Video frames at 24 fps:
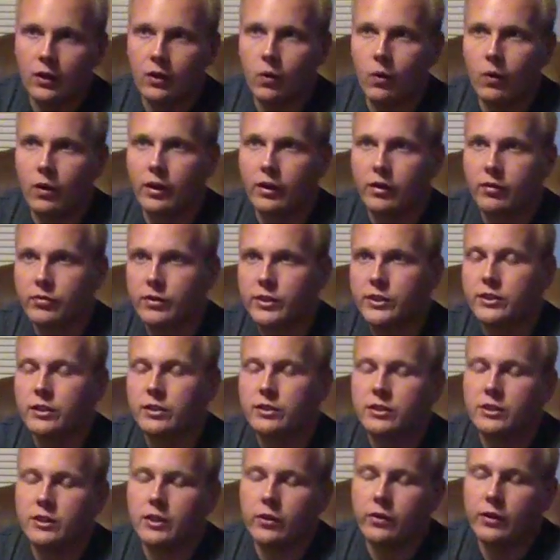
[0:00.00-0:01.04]
or an official
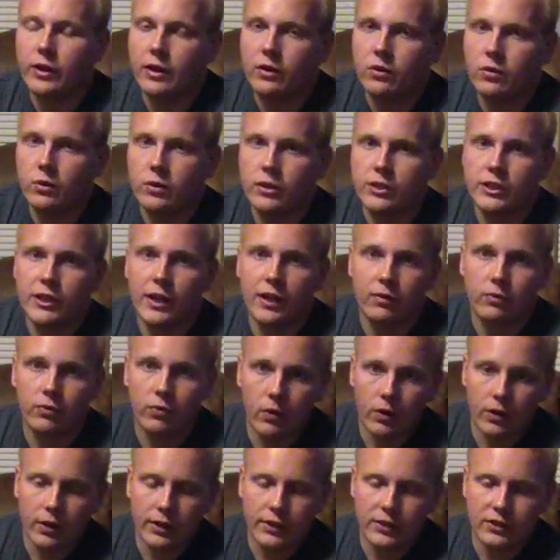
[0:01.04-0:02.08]
Sony DualShock
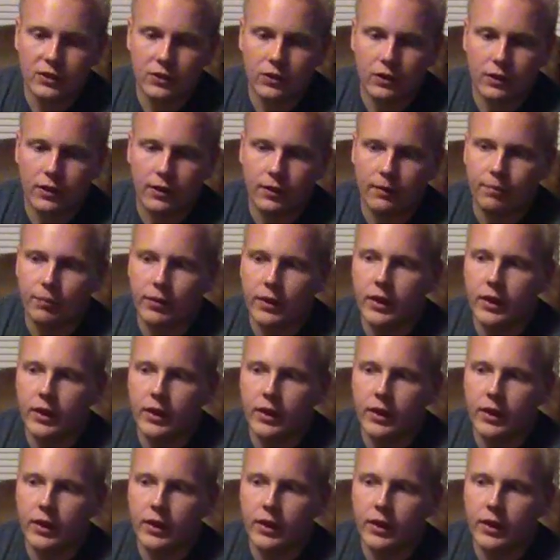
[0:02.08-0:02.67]
4 controller,